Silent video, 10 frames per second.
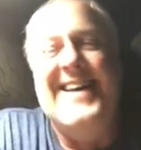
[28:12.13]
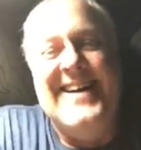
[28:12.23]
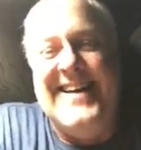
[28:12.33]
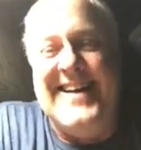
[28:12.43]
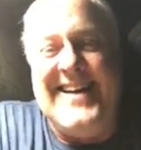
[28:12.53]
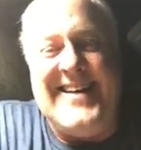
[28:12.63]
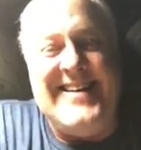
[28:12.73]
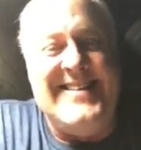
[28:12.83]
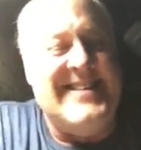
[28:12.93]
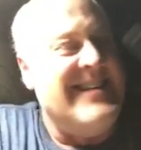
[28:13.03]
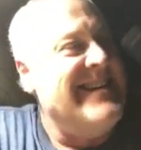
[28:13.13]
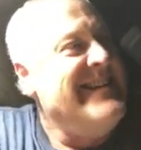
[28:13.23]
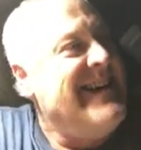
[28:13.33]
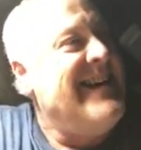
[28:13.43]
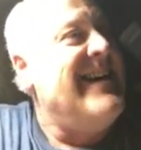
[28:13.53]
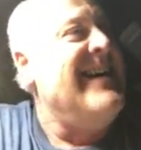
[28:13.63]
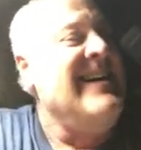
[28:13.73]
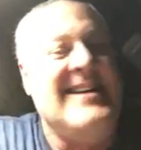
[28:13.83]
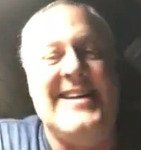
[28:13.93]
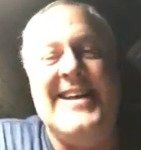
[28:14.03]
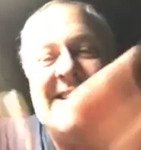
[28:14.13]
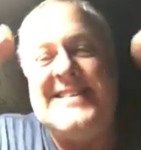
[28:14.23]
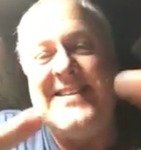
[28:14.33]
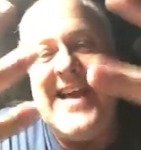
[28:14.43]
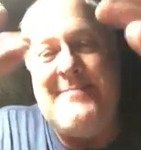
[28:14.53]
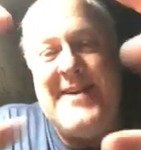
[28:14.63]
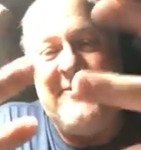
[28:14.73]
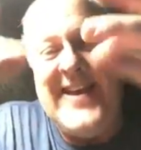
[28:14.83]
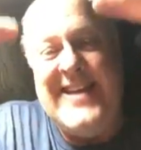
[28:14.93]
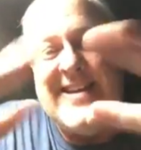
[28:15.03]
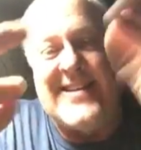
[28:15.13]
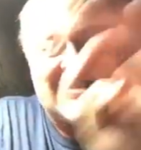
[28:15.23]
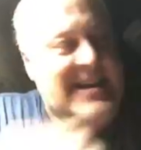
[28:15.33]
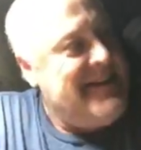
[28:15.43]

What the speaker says: Ay, ay, ay. And I still got my fingers.